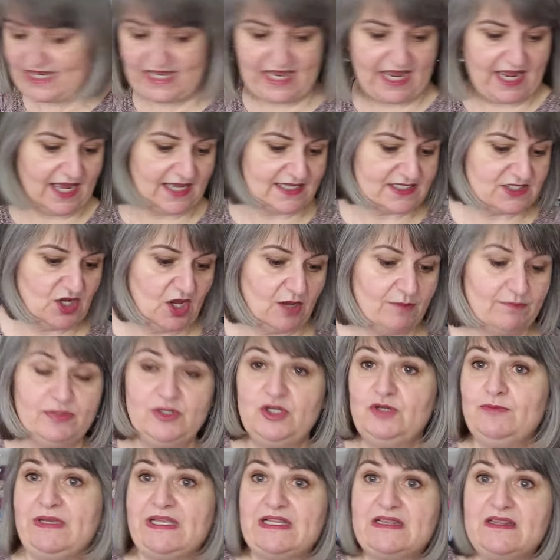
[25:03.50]
cast on
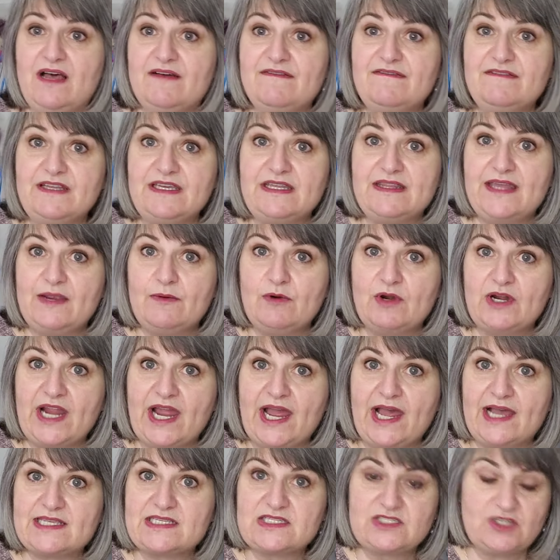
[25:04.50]
Blooming Lovely, they were
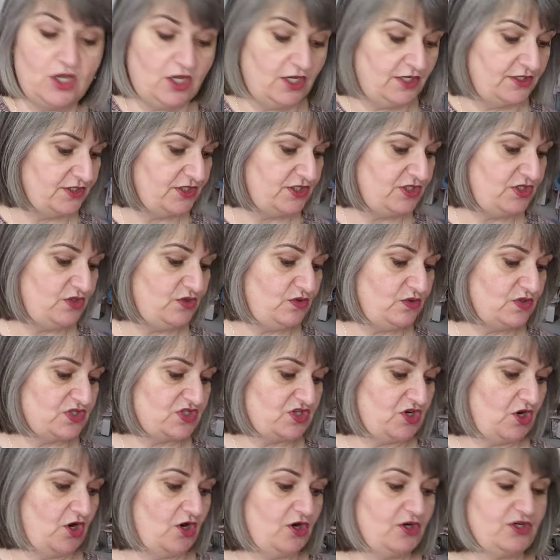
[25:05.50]
cast on to
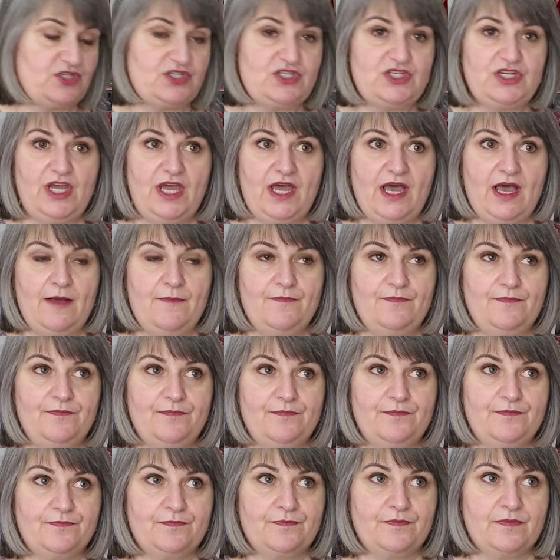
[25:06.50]
start
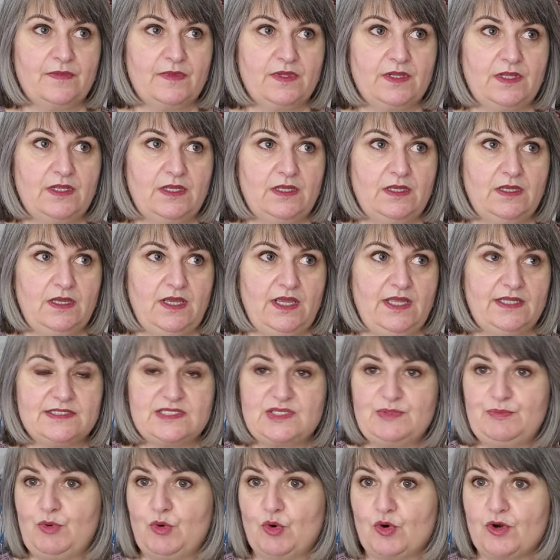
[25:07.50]
um, in
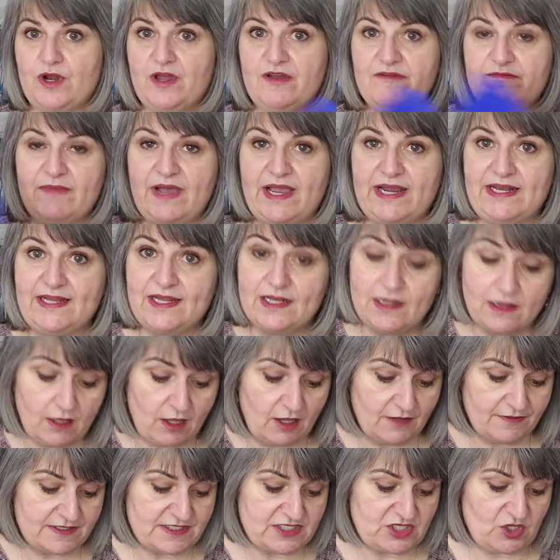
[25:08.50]
support of my knit
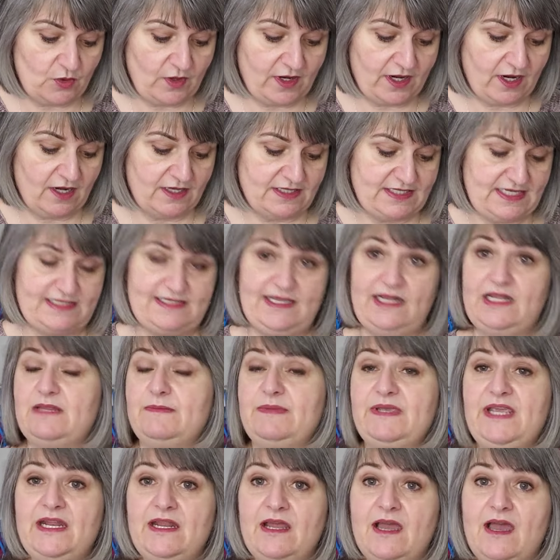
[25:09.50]
along that's going on. As I said at the
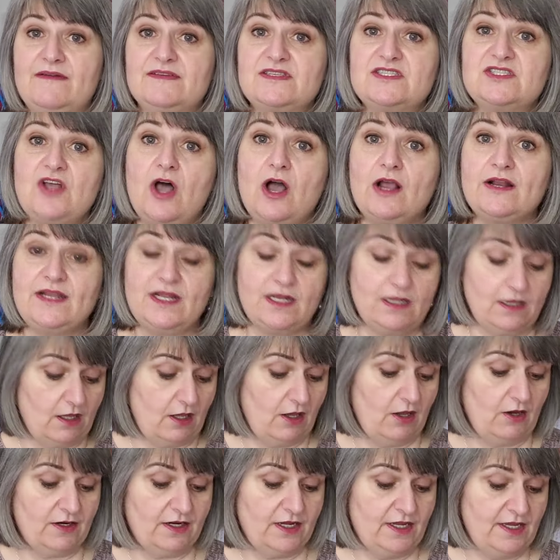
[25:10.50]
beginning, I have a sock knit
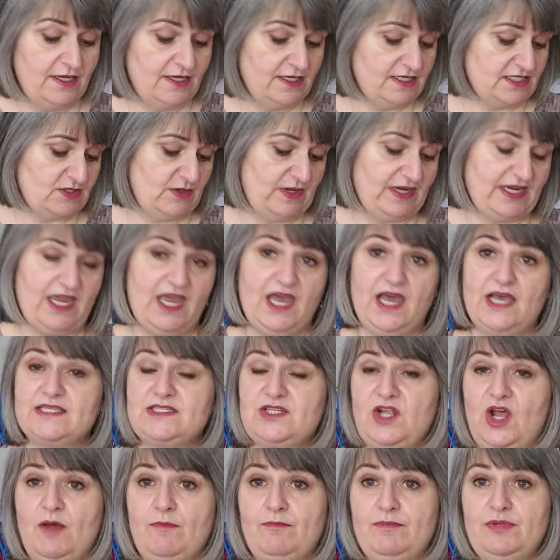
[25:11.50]
along. So I
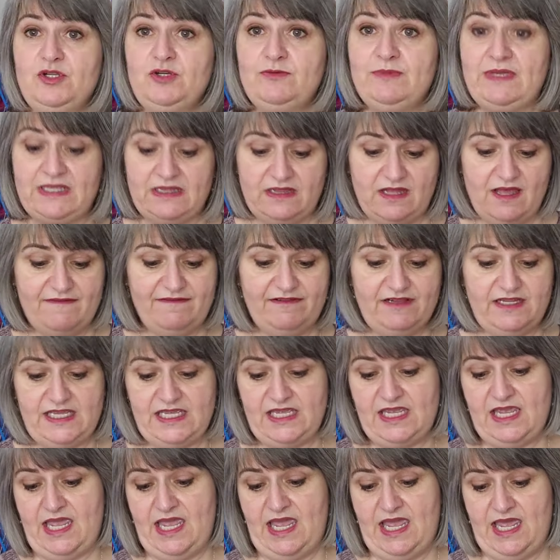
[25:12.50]
cast on Blooming
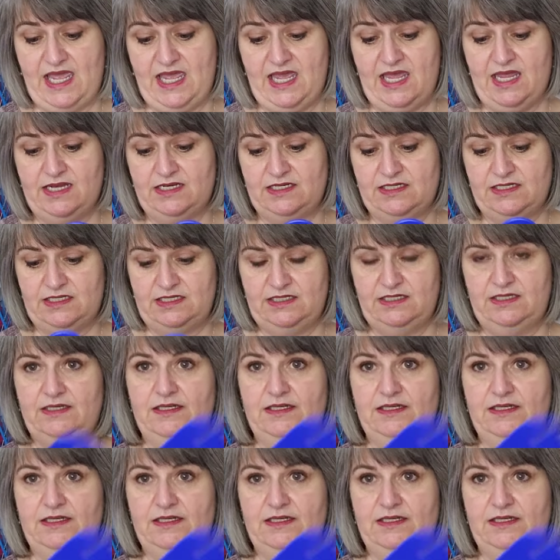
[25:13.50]
Lovely and